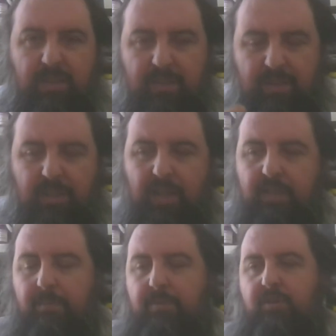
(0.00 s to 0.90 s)
Day
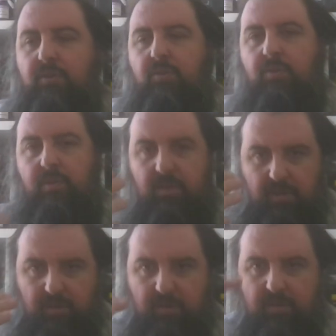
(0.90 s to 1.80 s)
number 2,
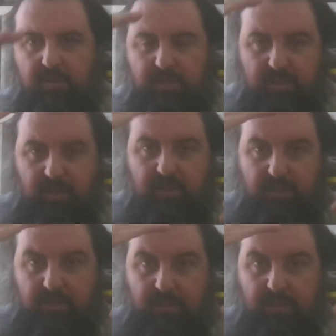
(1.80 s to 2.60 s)
the